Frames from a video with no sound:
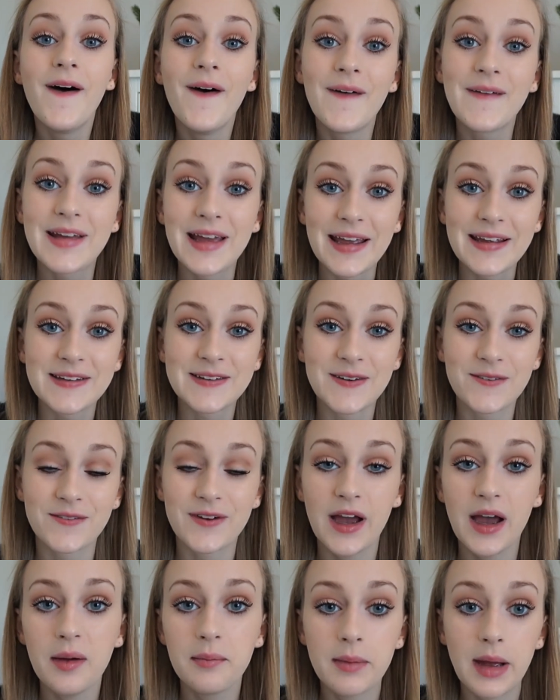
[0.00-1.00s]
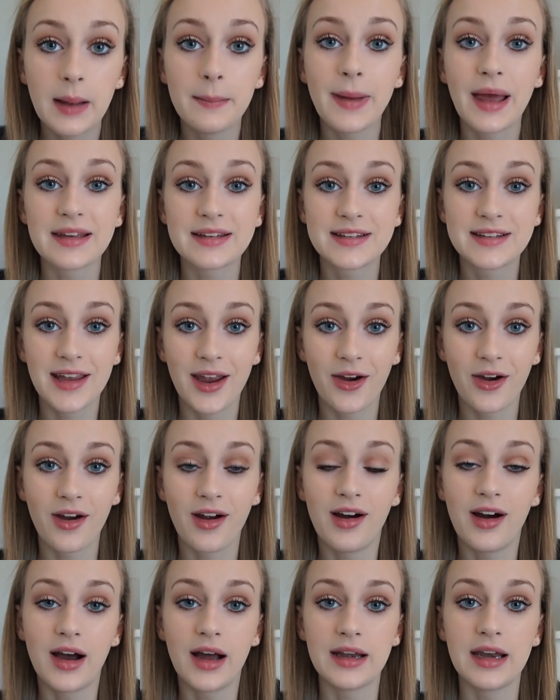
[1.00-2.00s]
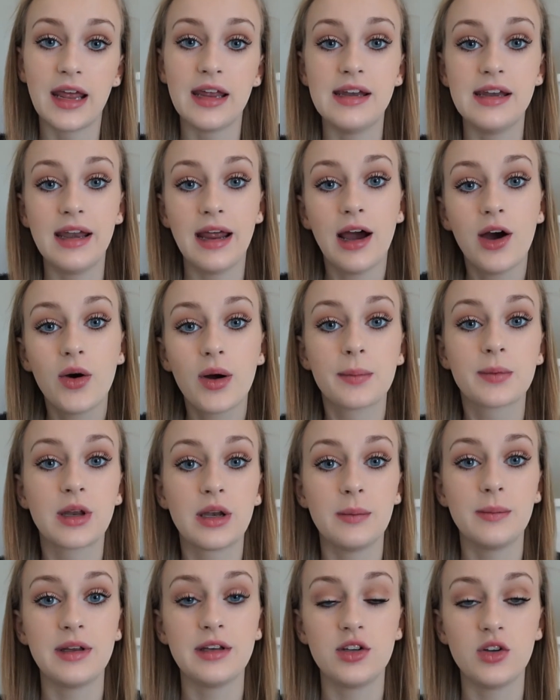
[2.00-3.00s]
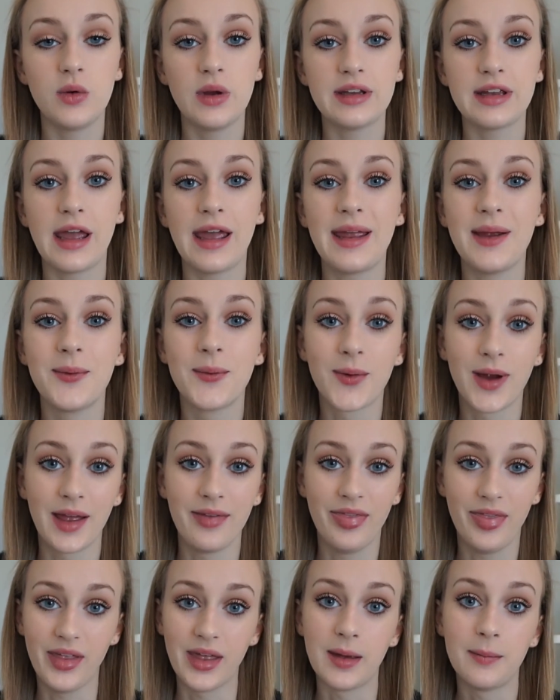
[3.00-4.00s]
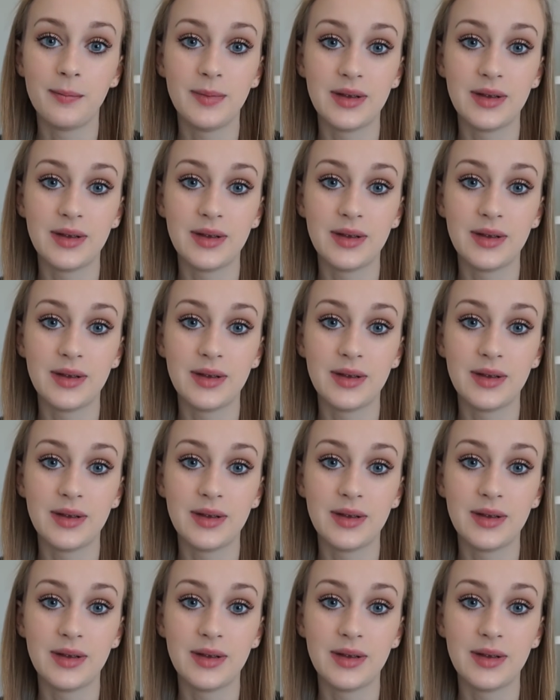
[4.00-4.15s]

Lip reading: Okay, so I've got my mascara on, and now I'm going to be doing a red lip,